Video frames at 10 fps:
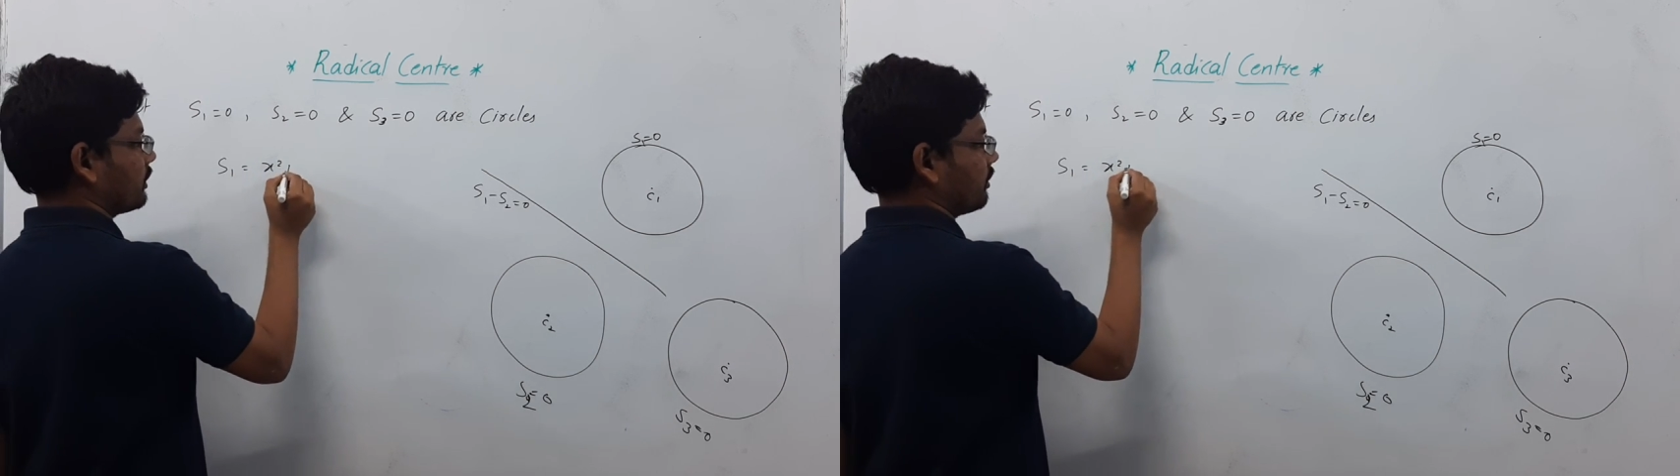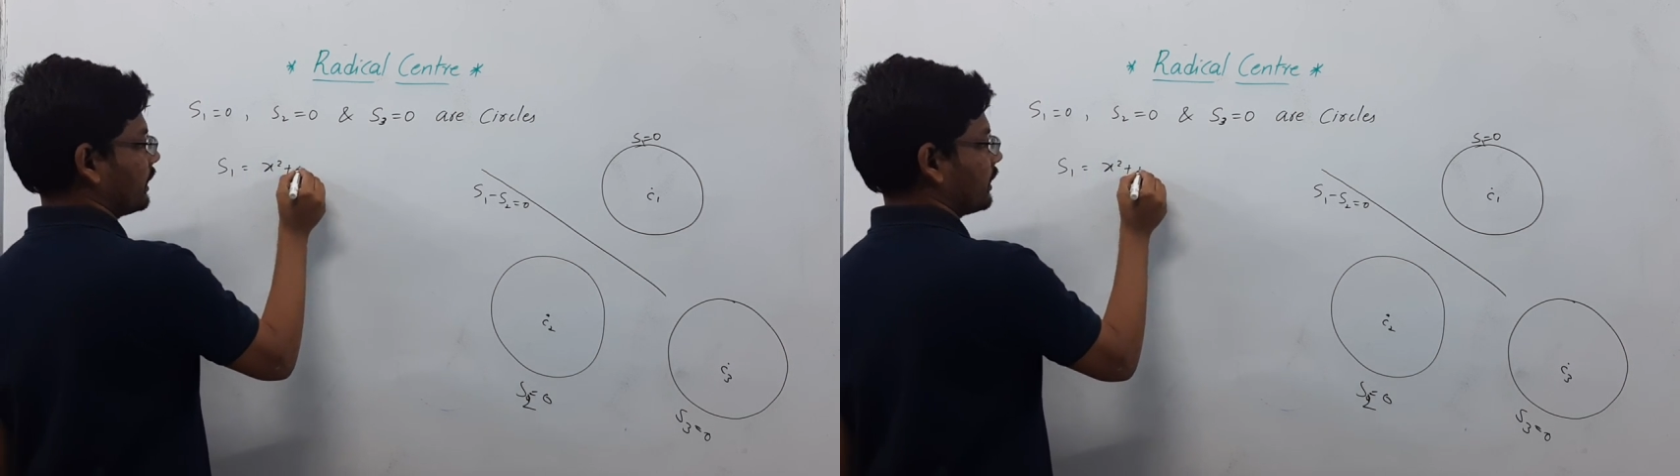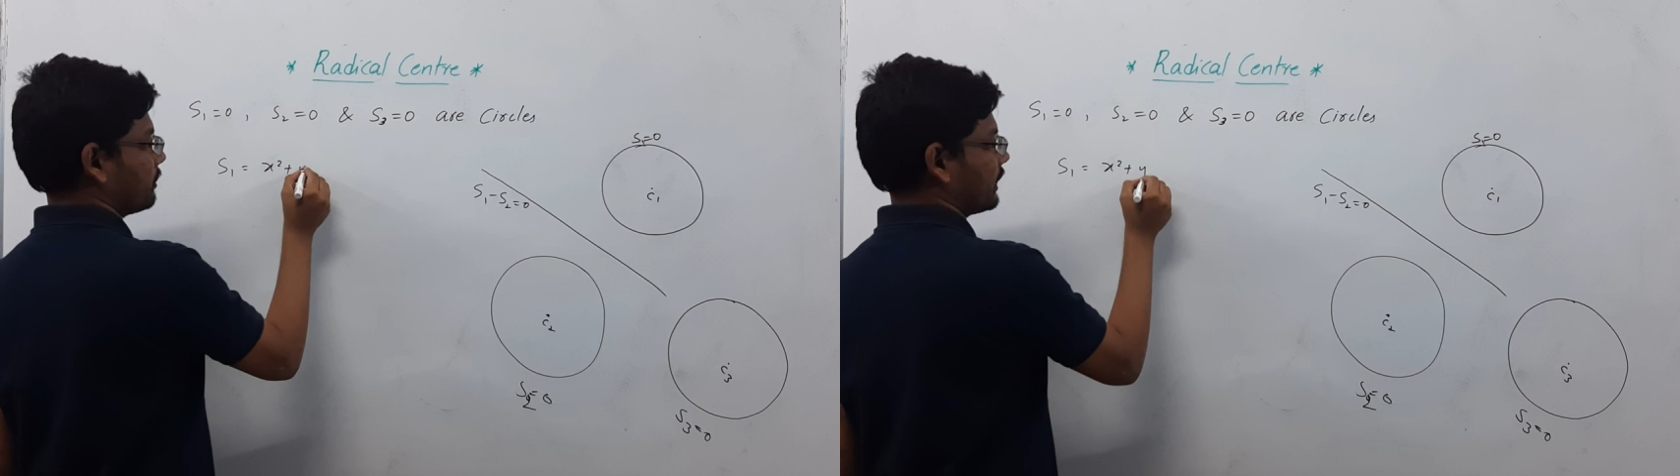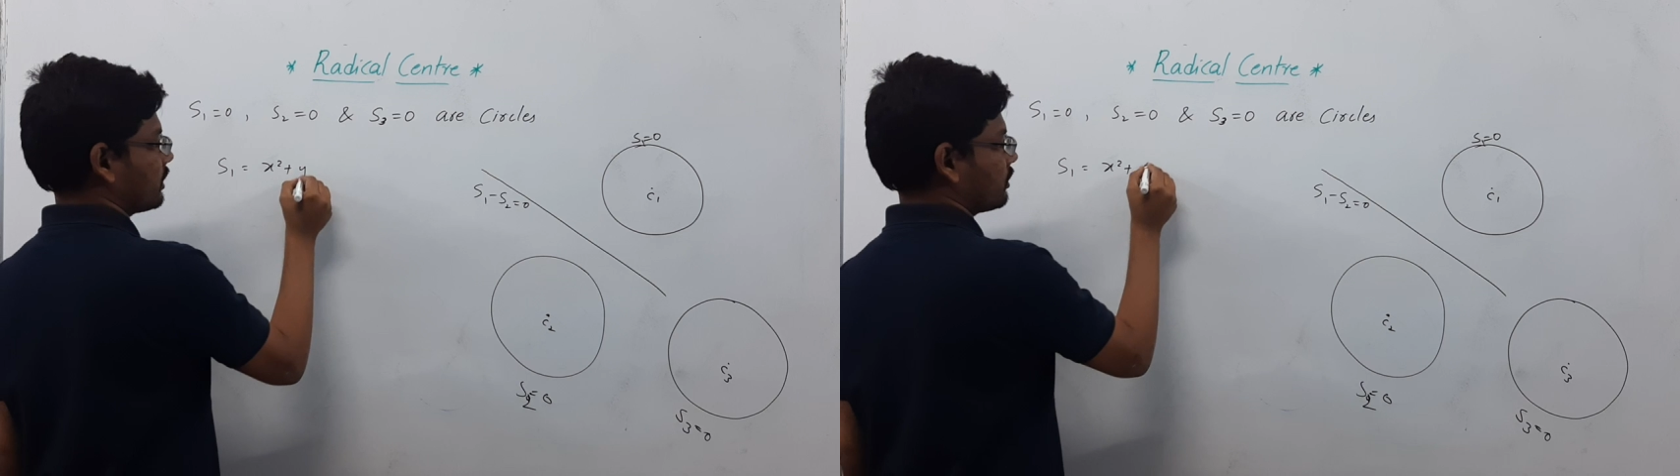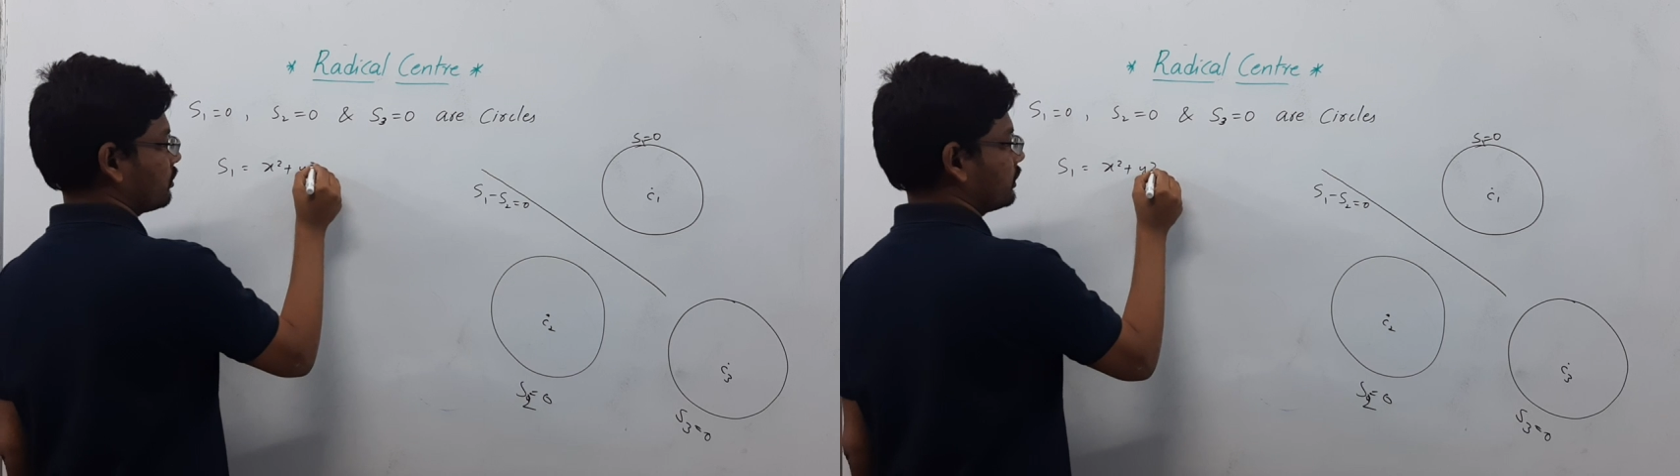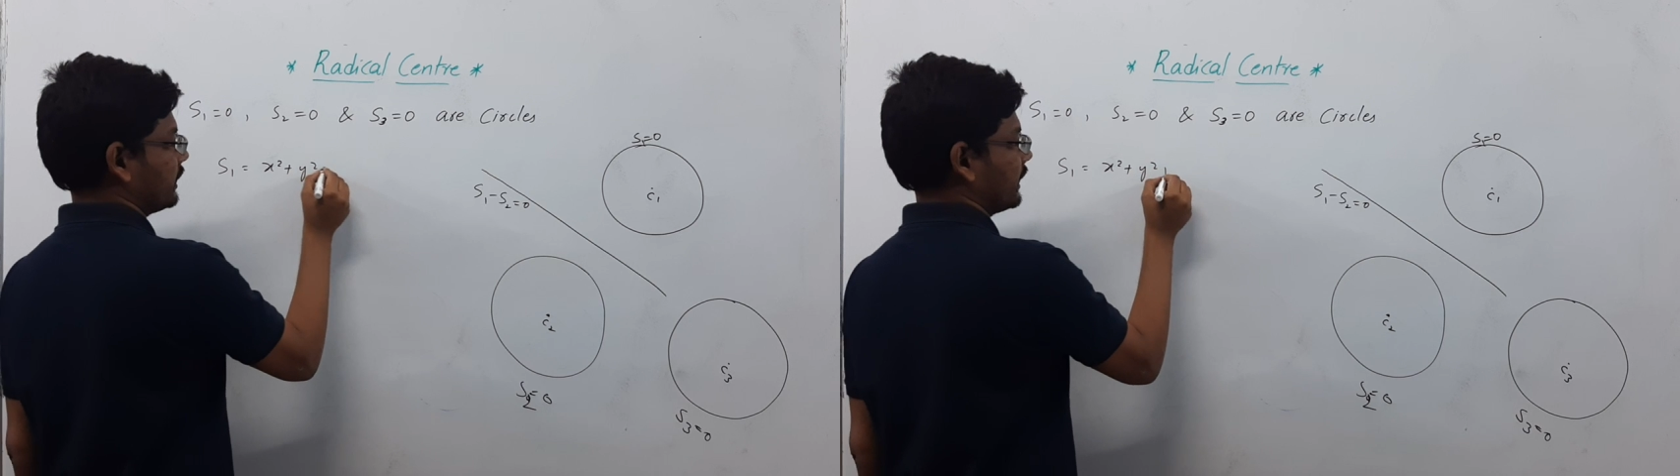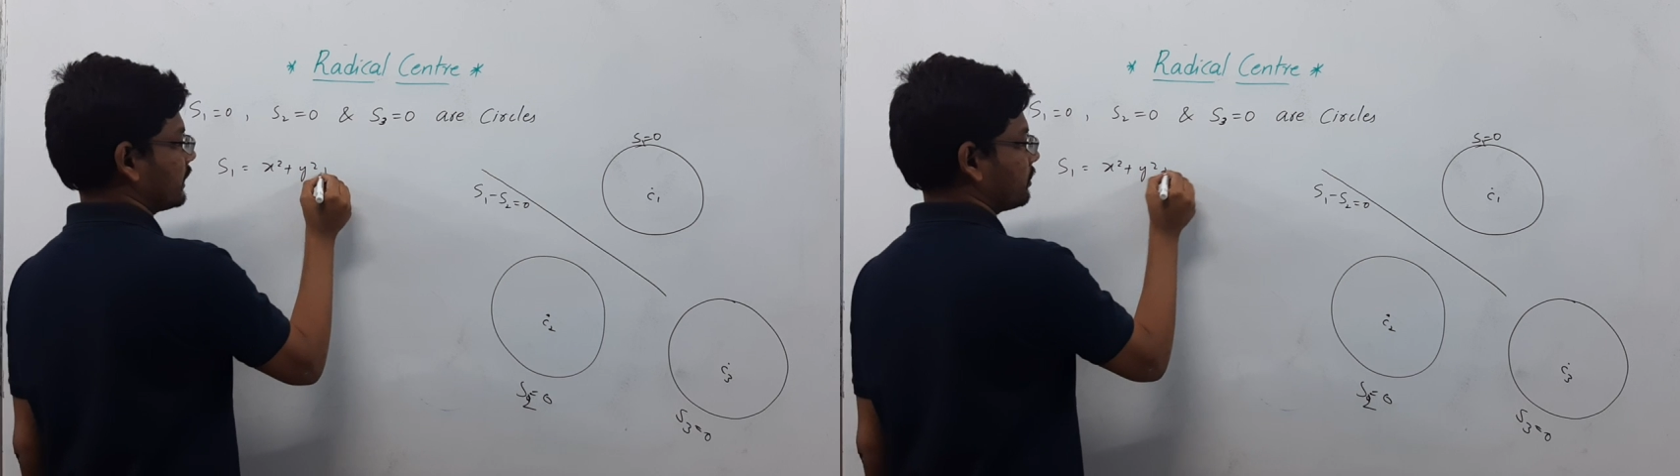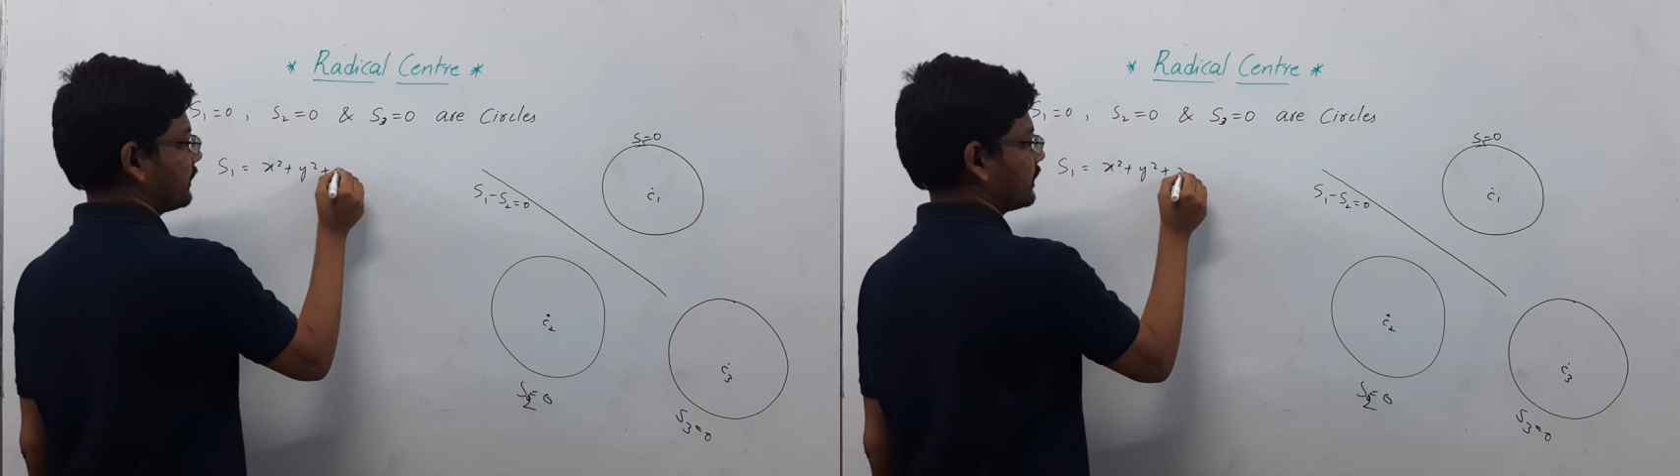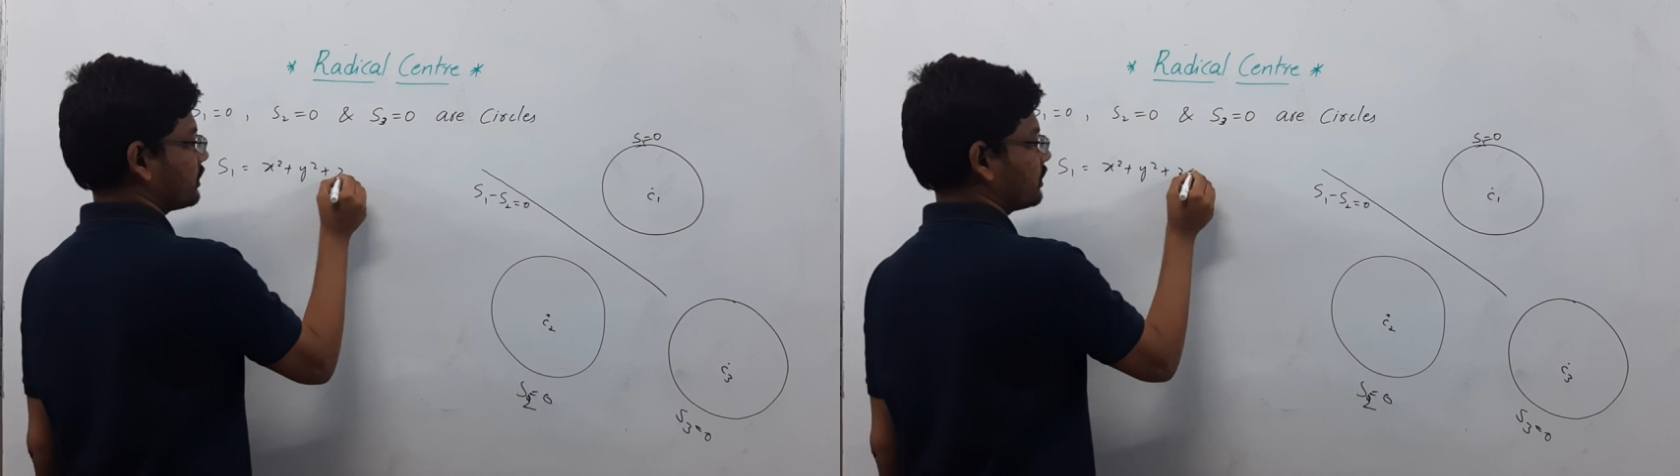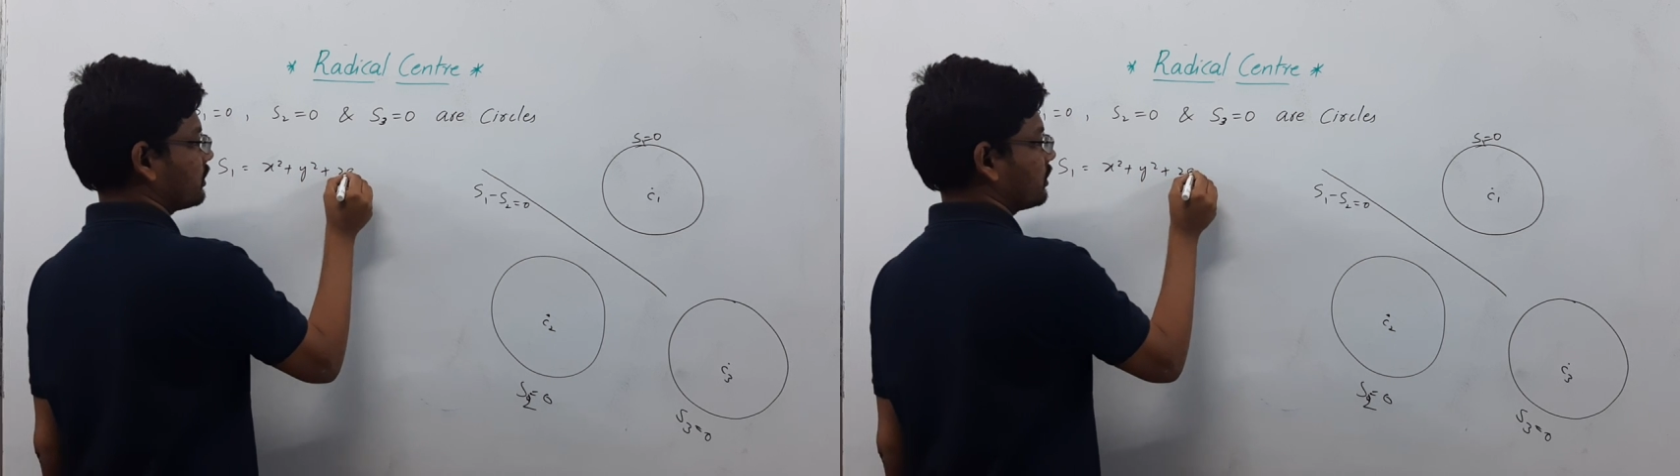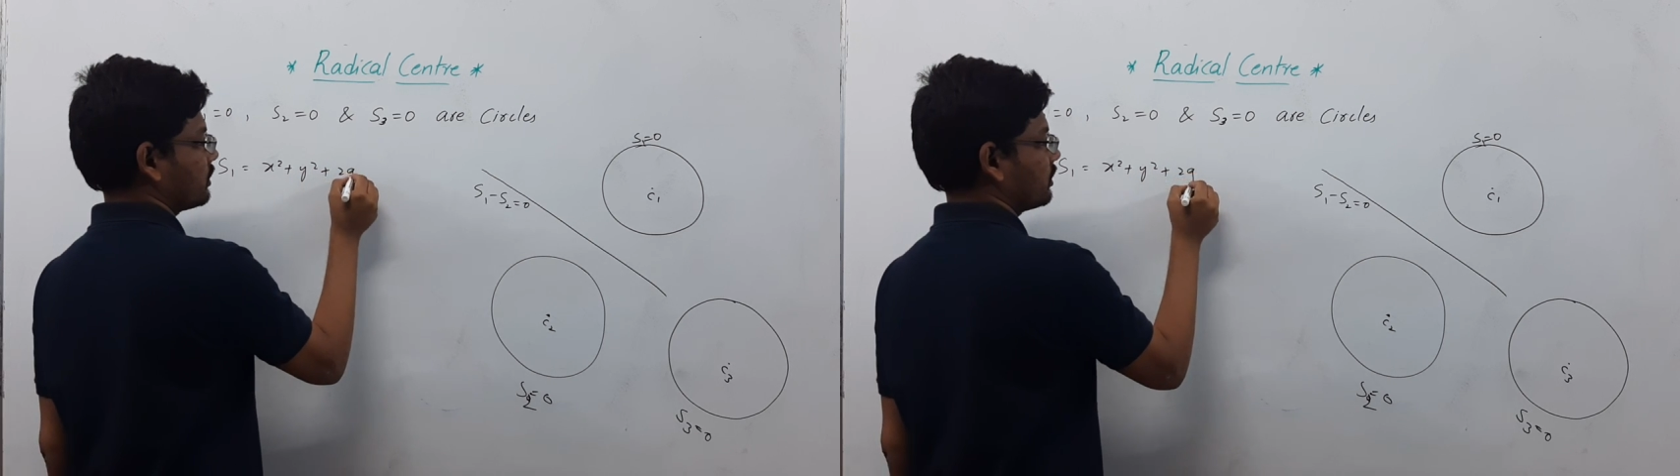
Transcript: square plus 2gx plus